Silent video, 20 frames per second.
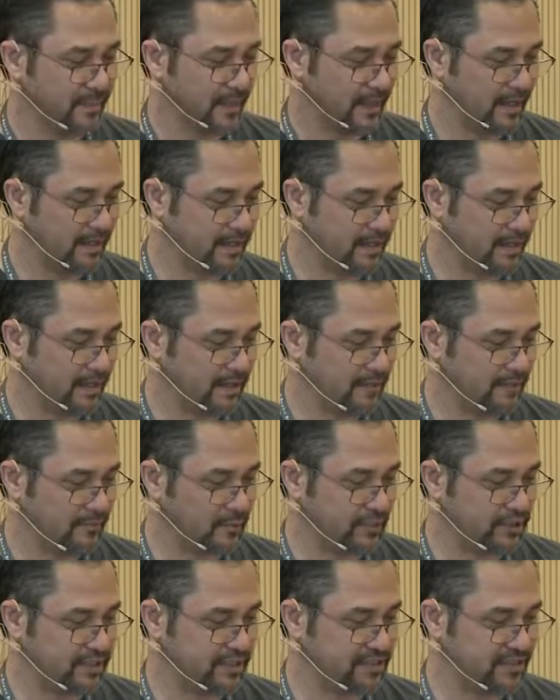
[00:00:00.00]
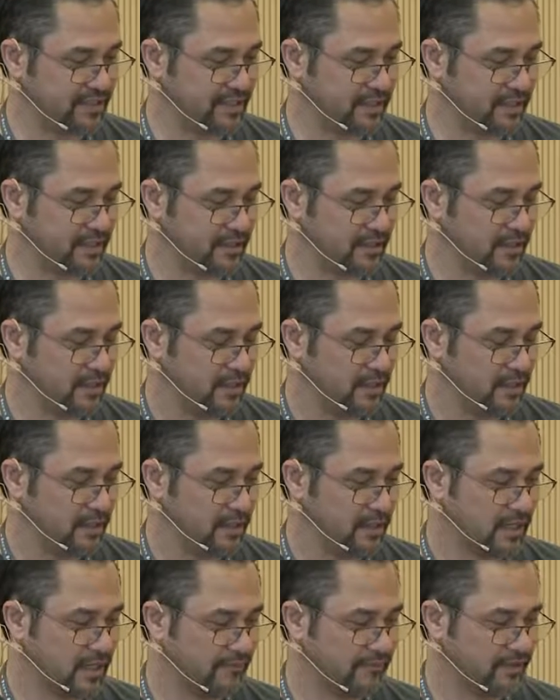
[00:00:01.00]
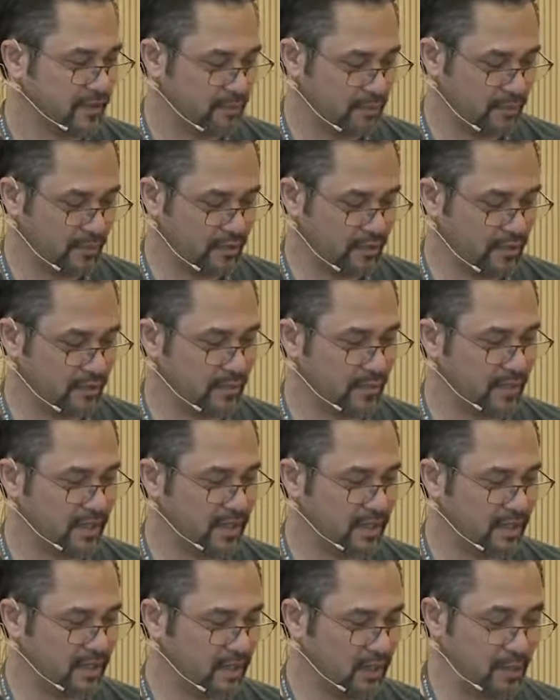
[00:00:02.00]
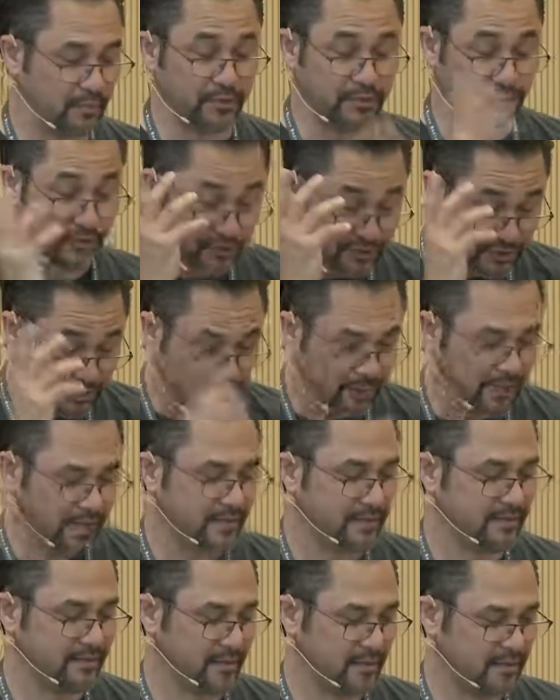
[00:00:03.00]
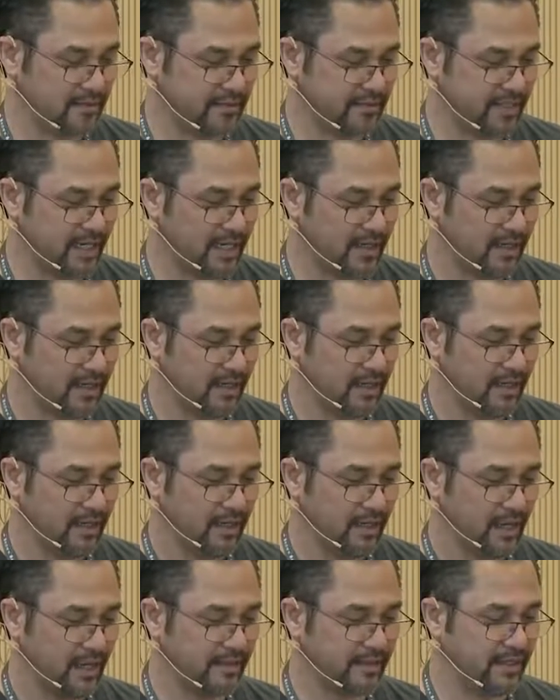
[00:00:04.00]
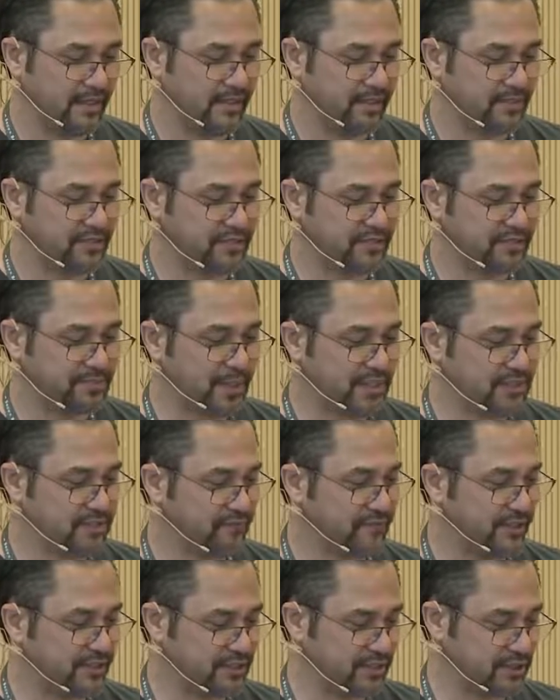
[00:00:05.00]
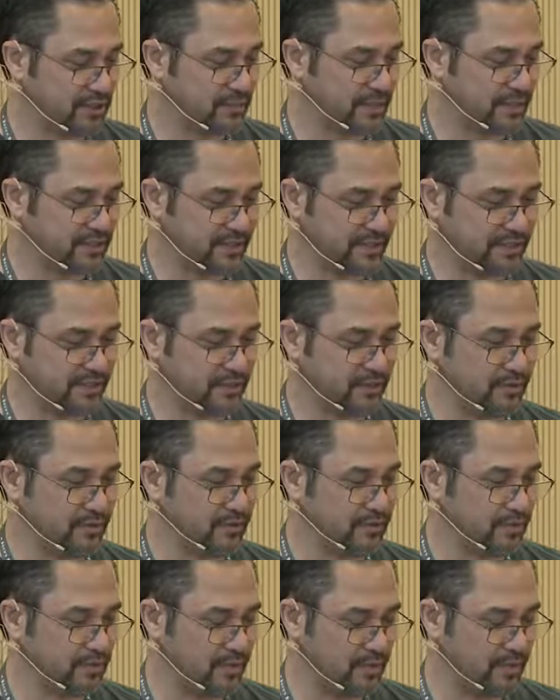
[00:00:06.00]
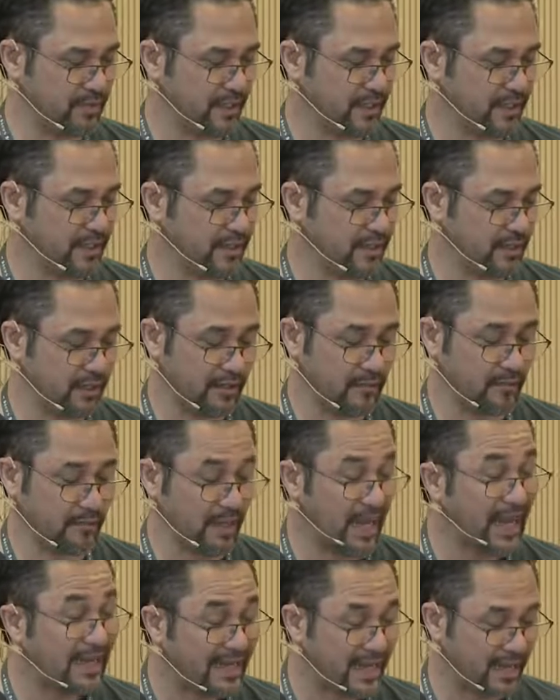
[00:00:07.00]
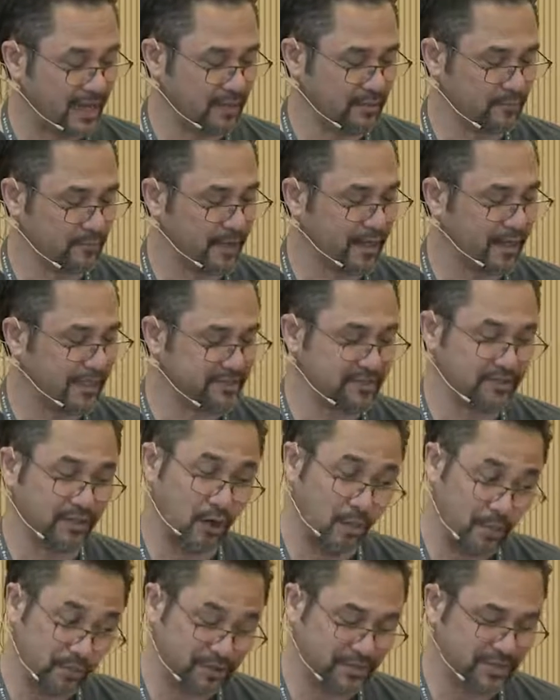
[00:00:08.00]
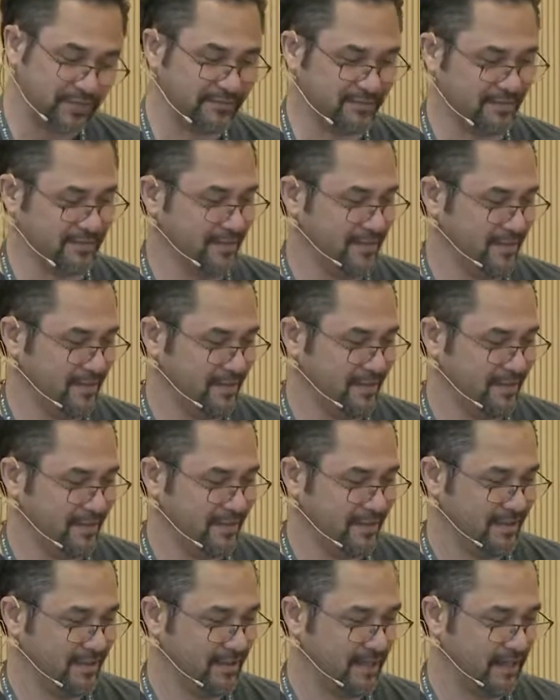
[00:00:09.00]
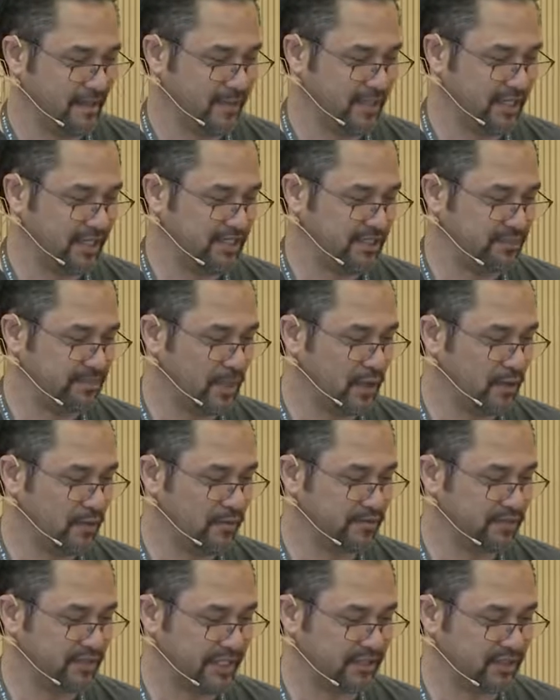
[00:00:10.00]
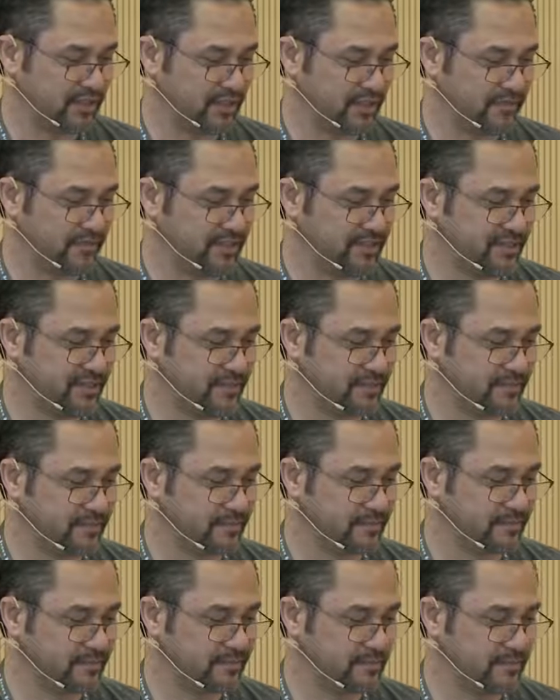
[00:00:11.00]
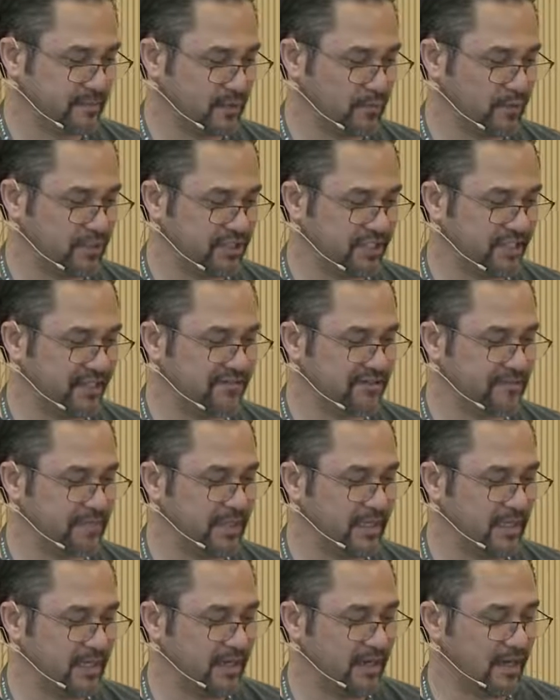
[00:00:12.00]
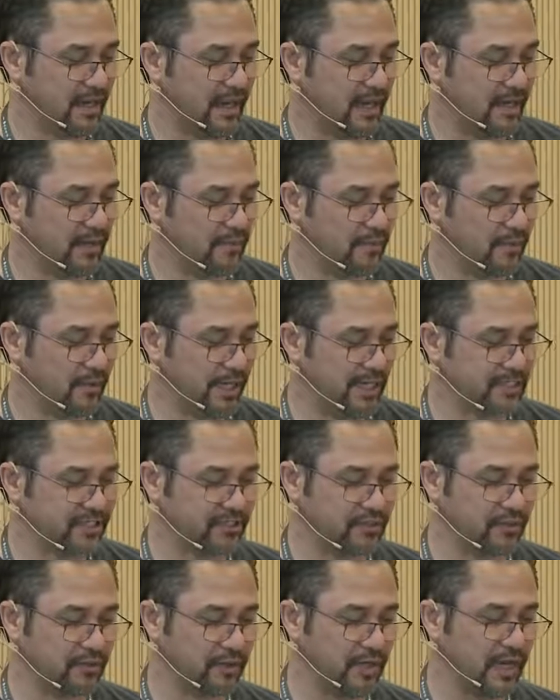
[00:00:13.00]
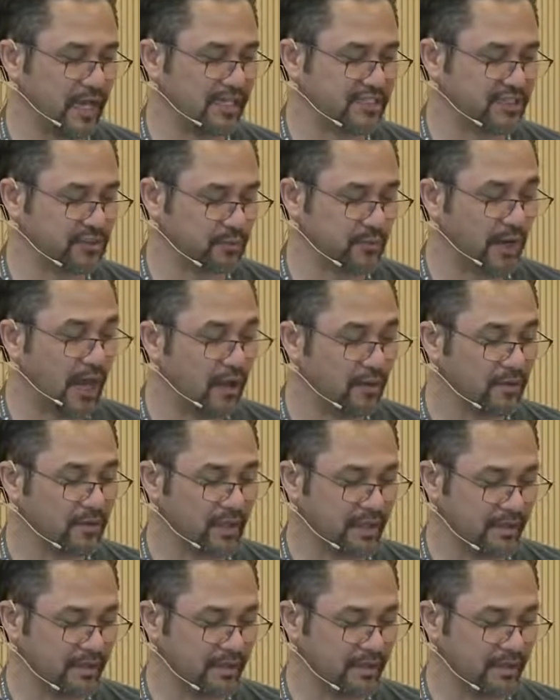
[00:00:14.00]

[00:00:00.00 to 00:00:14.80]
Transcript: Again, we should see the Kafka broker one, or producer one, I should say. And then there's a special feature built into Kubernetes, Red Hat's OpenShift. I'm going to expose that service, which gives me a externalized route.